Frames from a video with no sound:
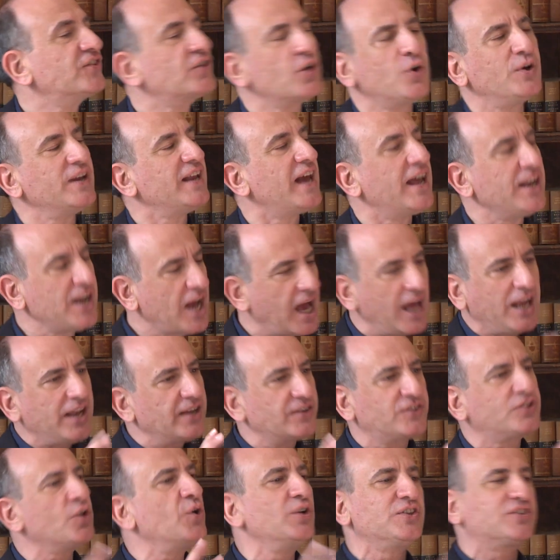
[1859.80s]
so it, and
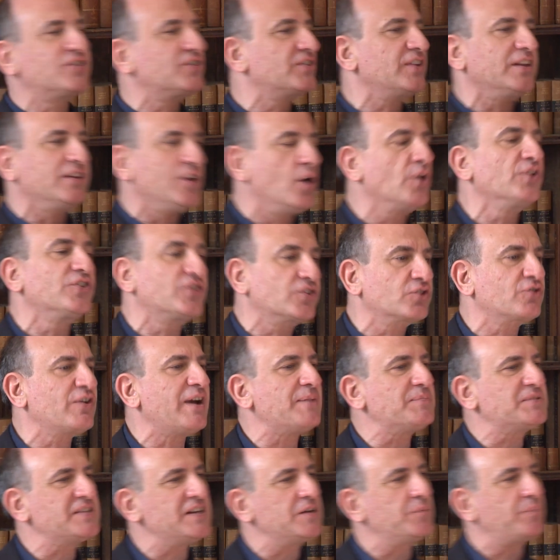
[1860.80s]
uh, so it's no, it's
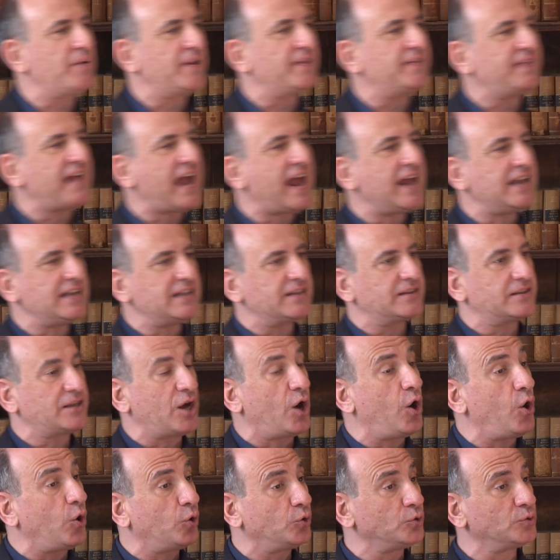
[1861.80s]
scripted, but then the
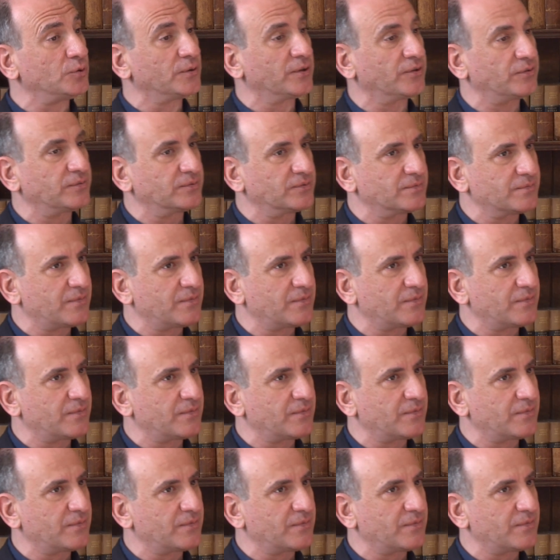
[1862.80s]
whole,